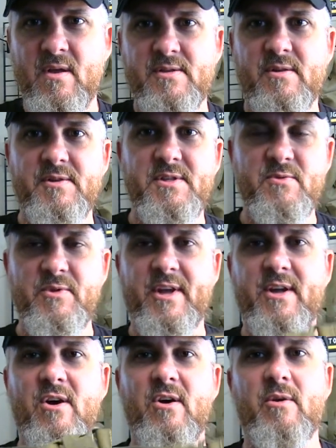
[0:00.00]
So this is what
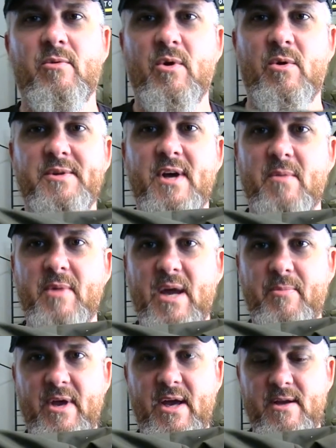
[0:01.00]
they call a roll top
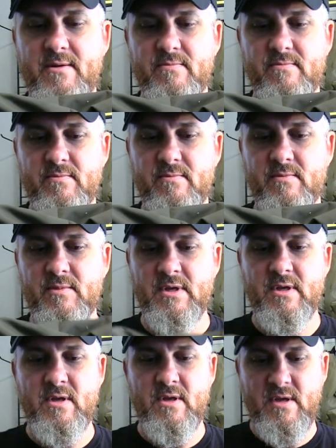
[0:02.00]
backpack.
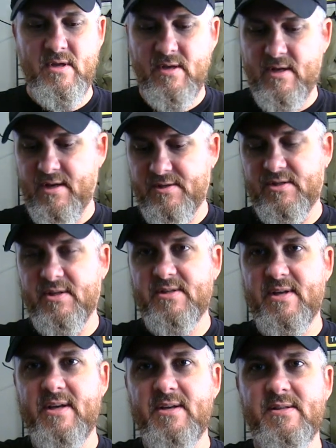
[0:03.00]
And it's
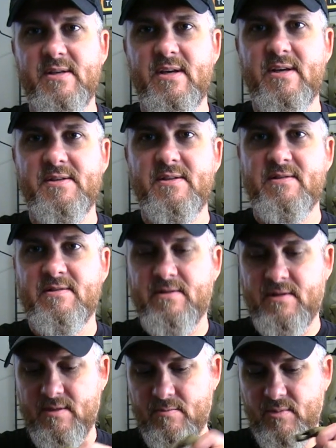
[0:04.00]
just like it says.
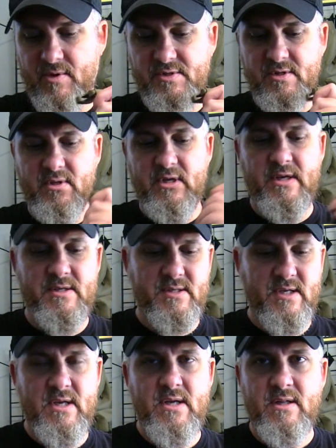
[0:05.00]
Most of
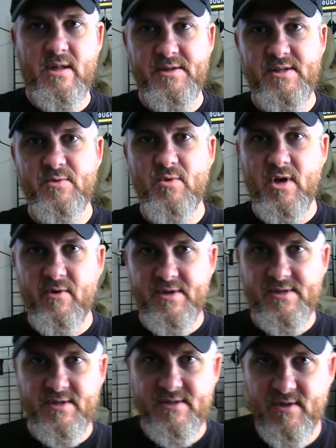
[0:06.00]
these, this is water
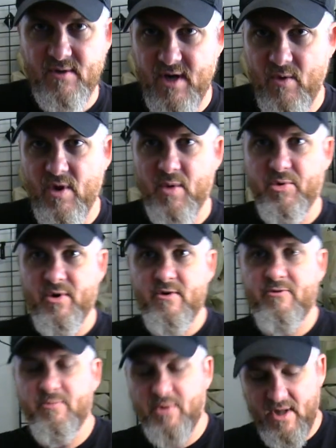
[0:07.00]
resistant, well not
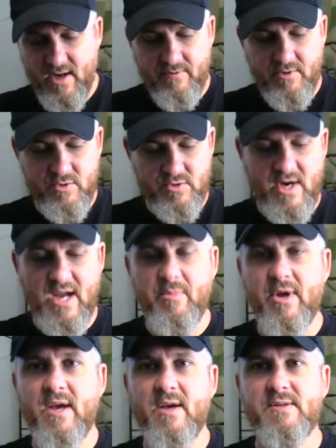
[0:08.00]
waterproof, but a lot of your dry
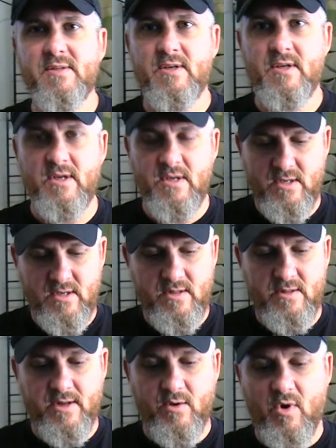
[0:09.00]
bags,
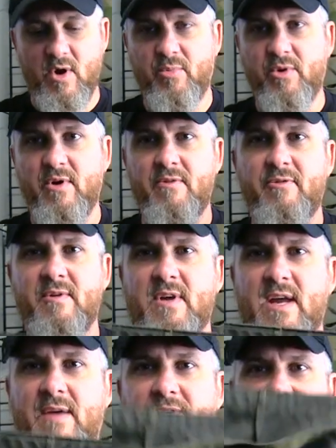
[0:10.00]
that are waterproof
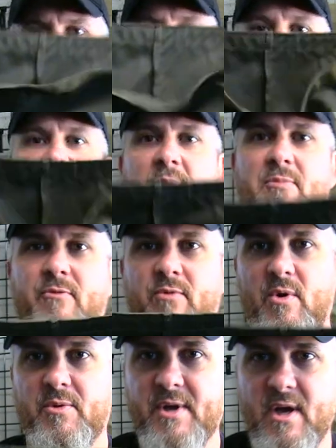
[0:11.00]
have the same type of
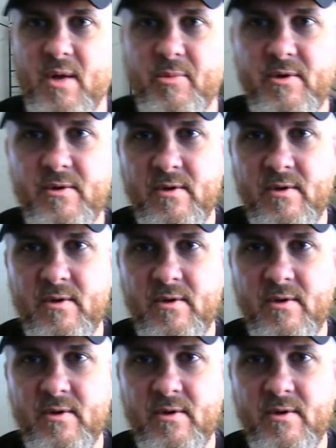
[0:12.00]
roll top.